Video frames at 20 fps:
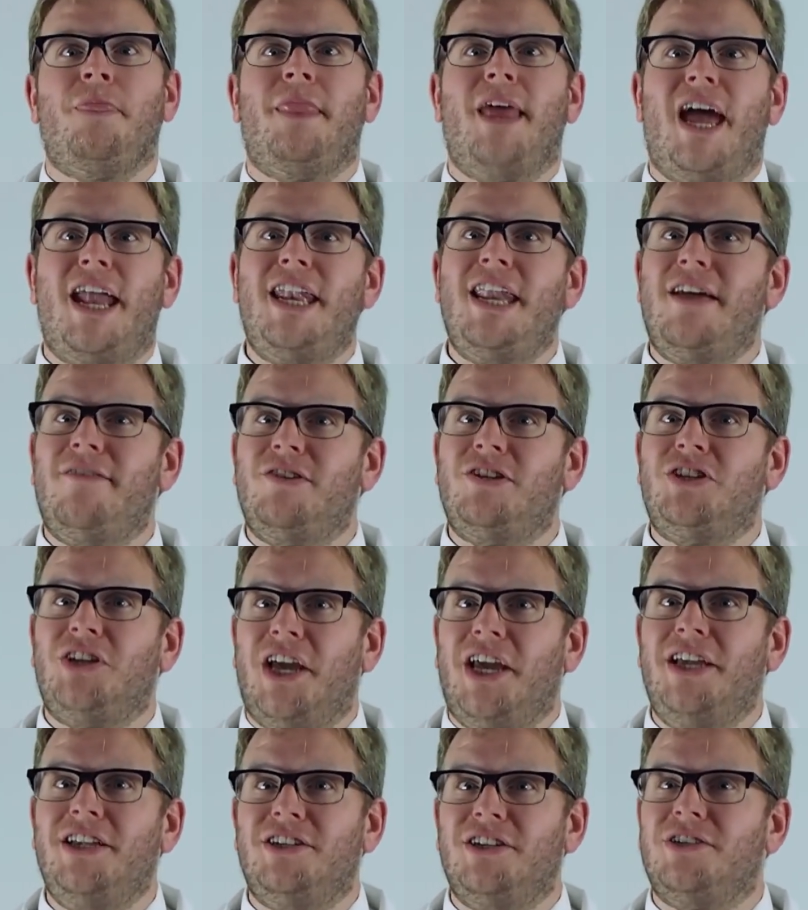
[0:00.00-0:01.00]
That never
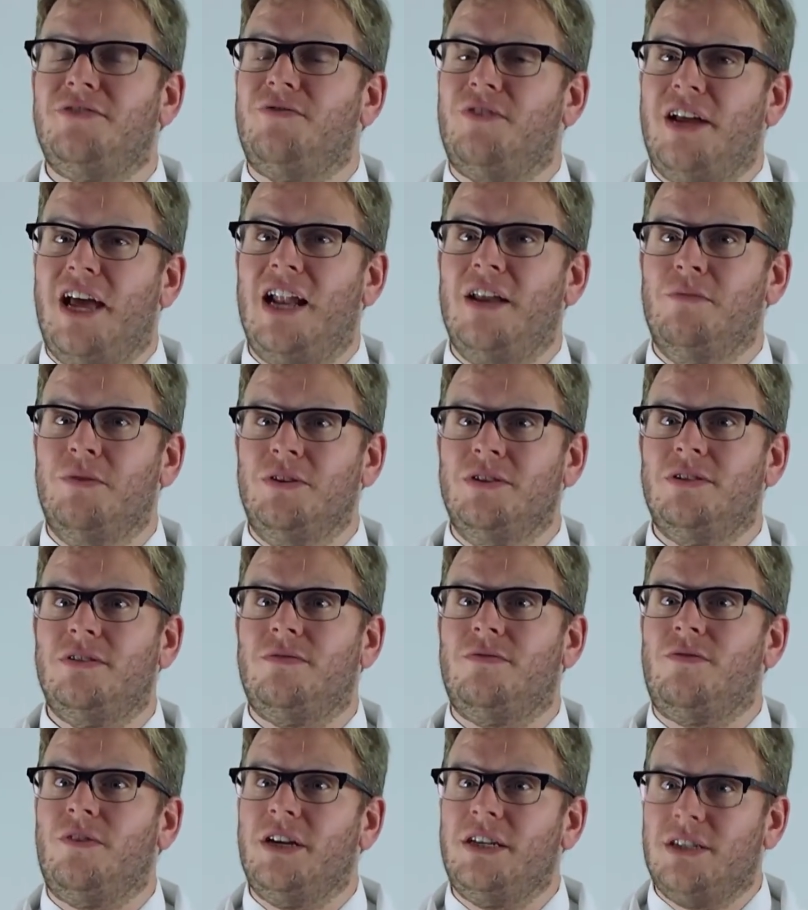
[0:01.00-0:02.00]
changes for an element.
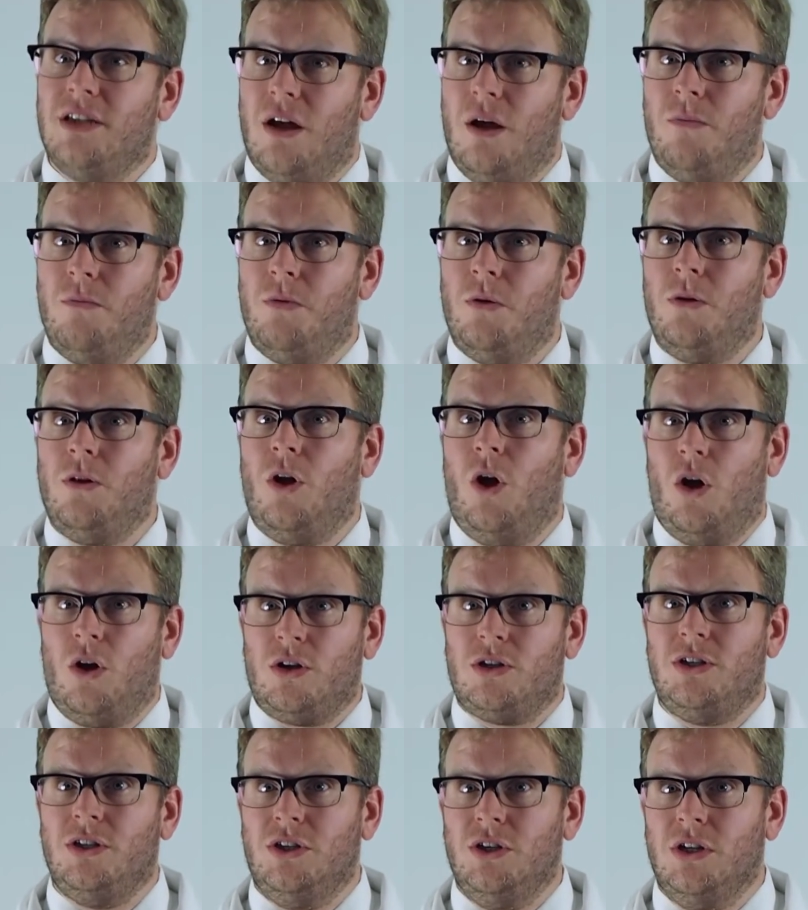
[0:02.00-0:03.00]
For example,
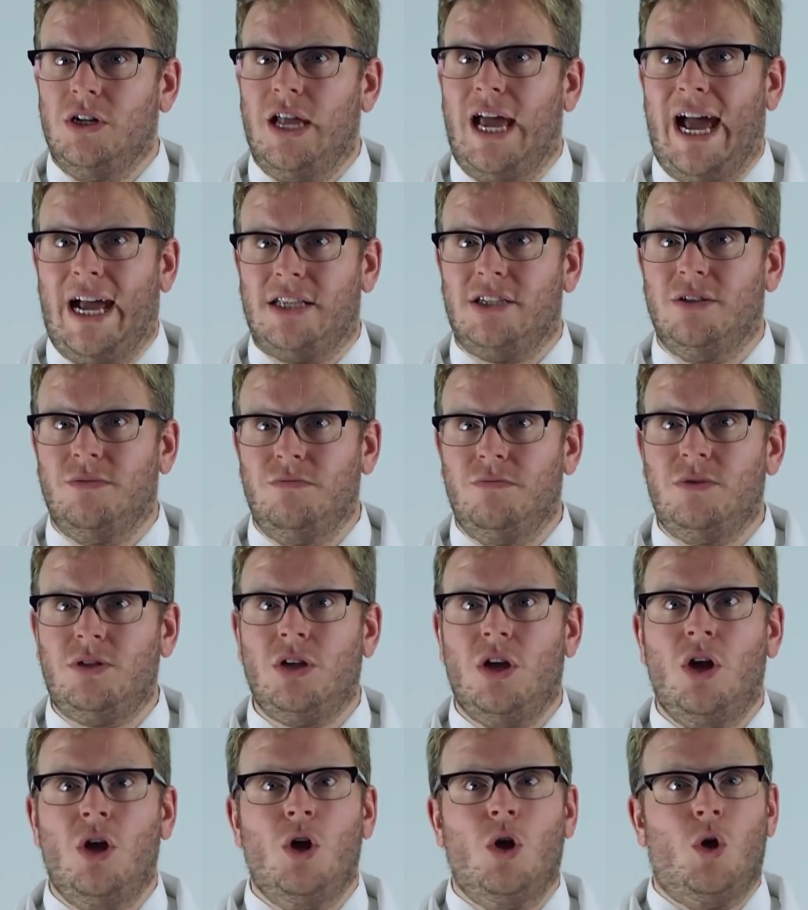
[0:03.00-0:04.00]
oxygen atoms
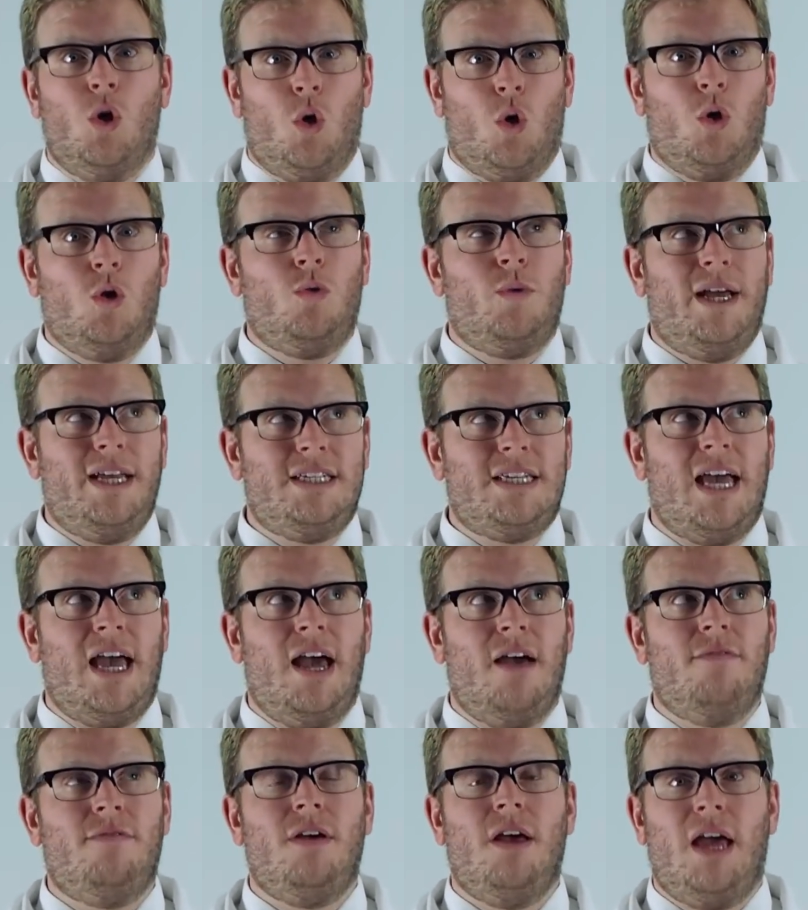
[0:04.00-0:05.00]
always
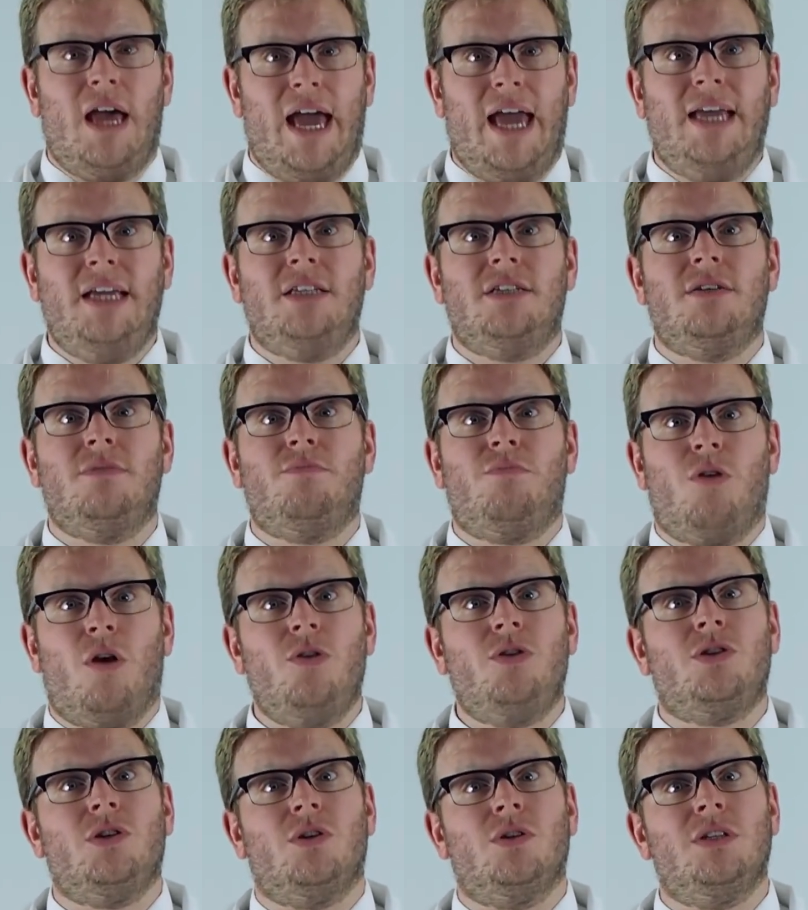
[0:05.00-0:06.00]
have 8
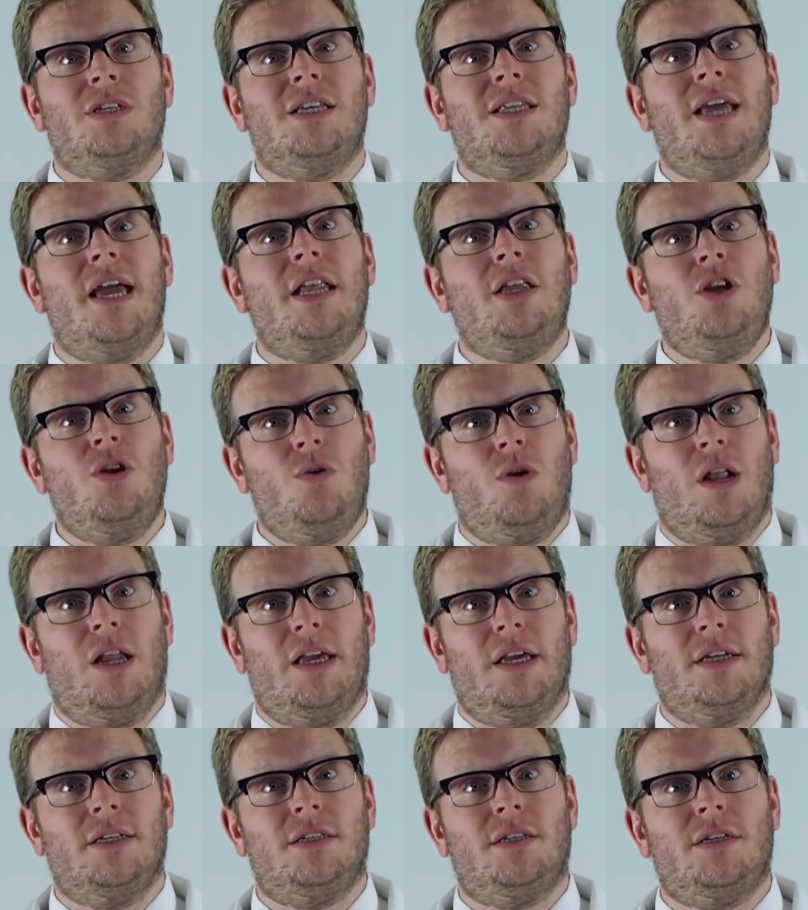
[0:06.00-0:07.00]
protons in their
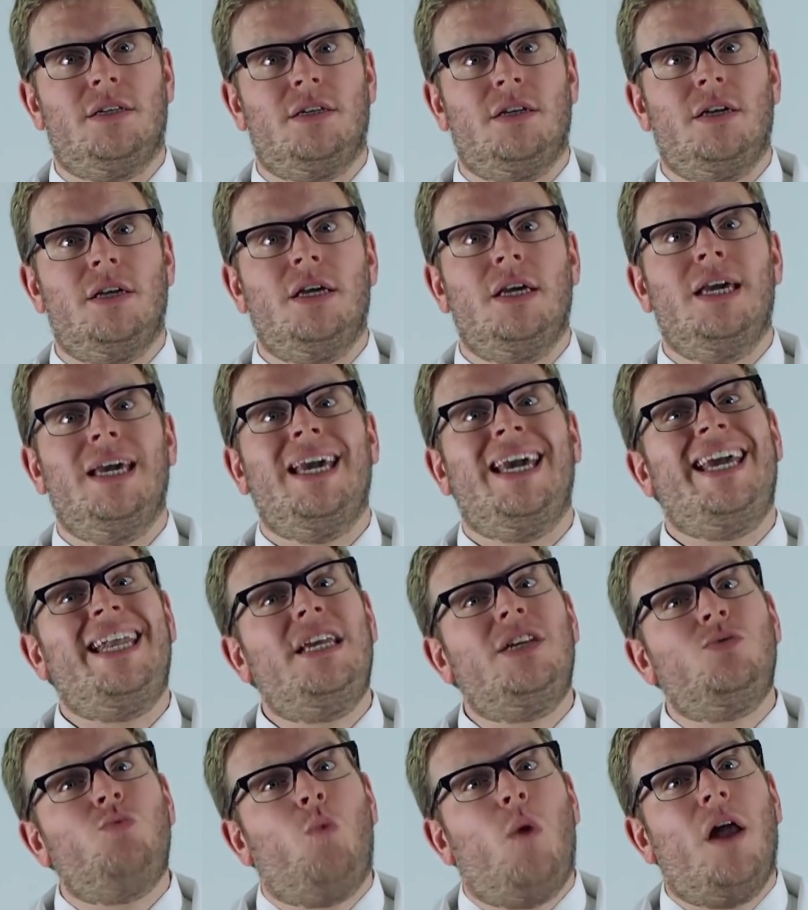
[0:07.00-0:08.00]
nucleus. It
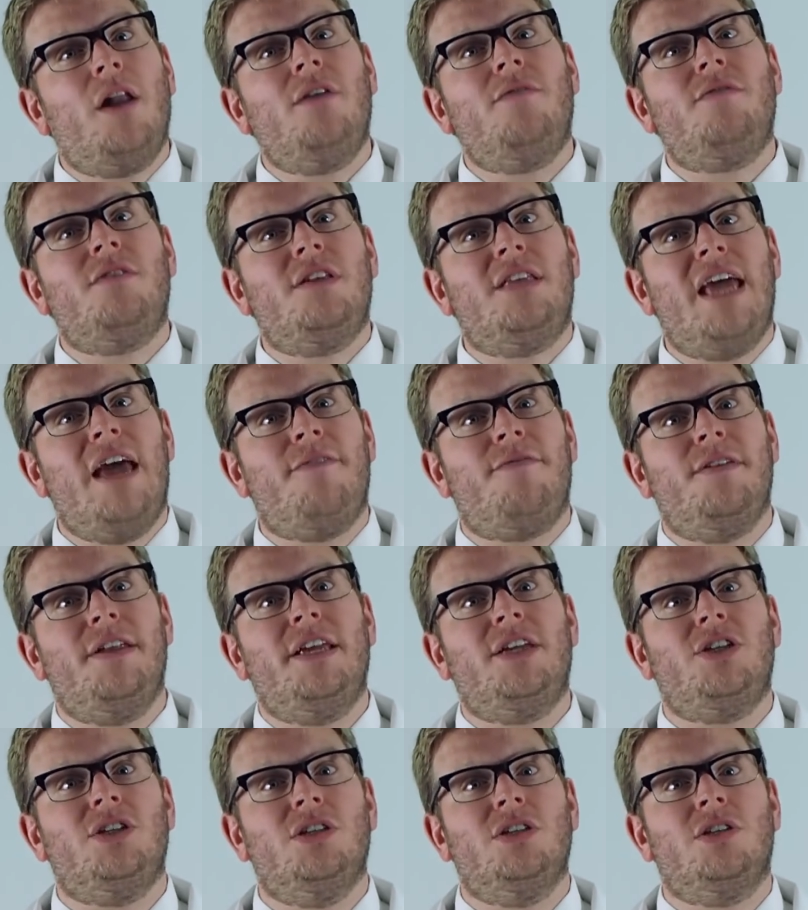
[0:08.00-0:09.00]
is one of the
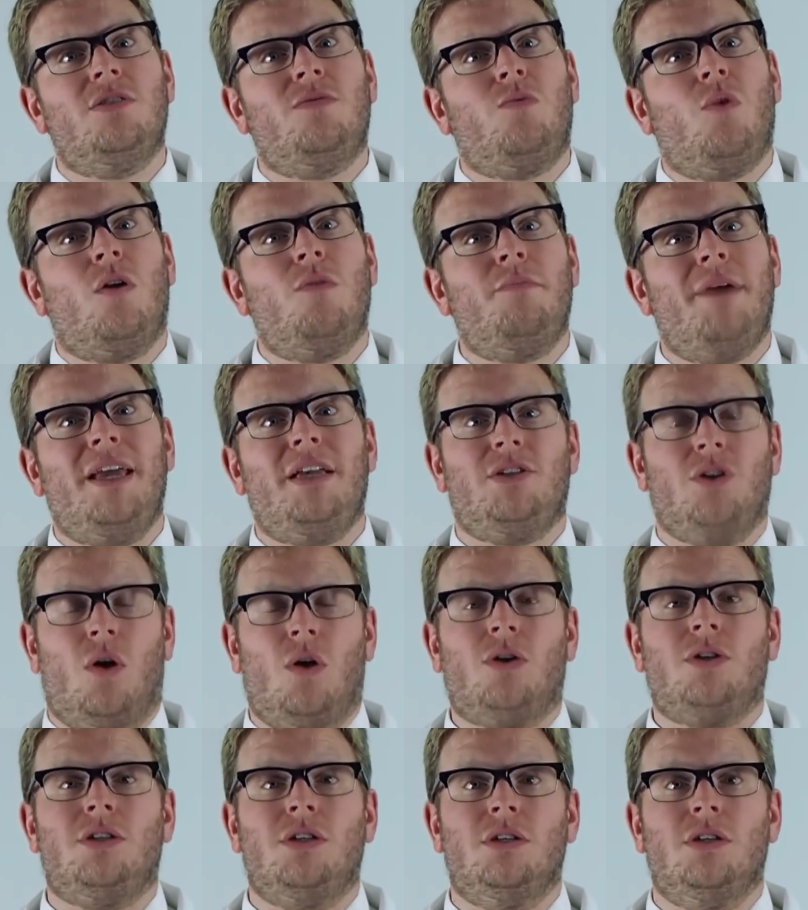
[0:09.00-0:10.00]
definitions of what makes
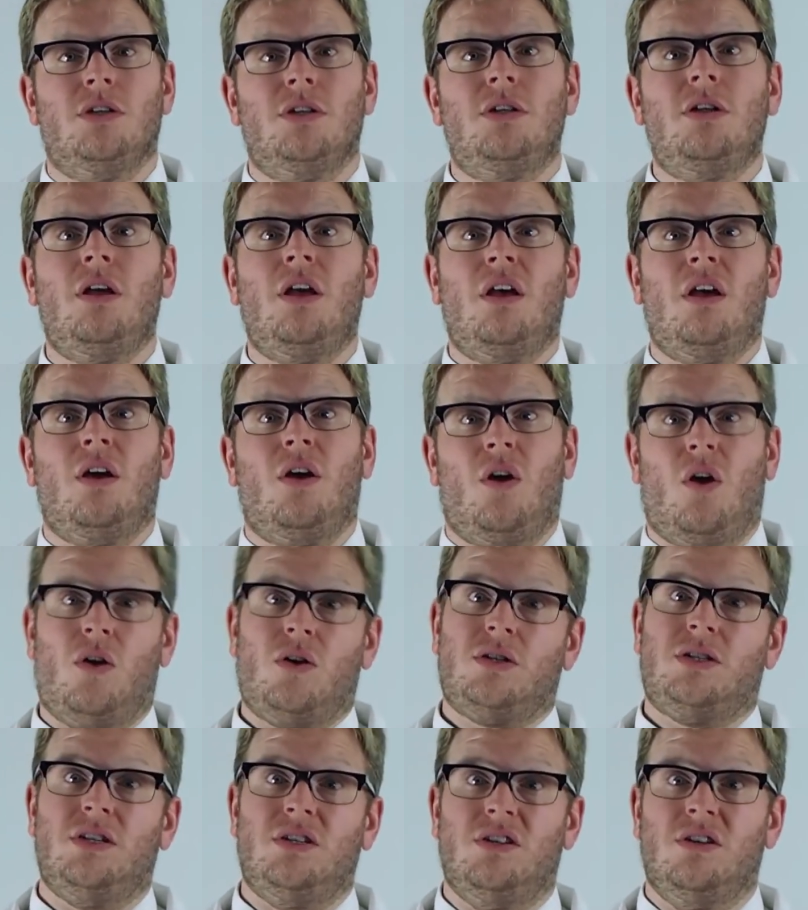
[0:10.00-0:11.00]
oxygen
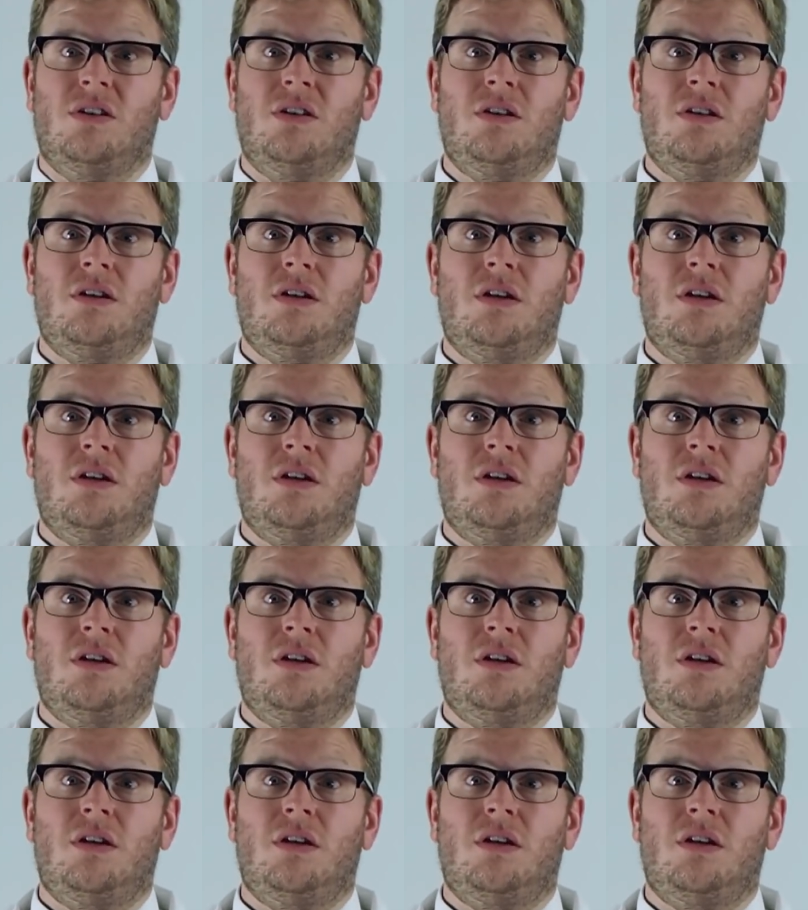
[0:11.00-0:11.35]
oxygen.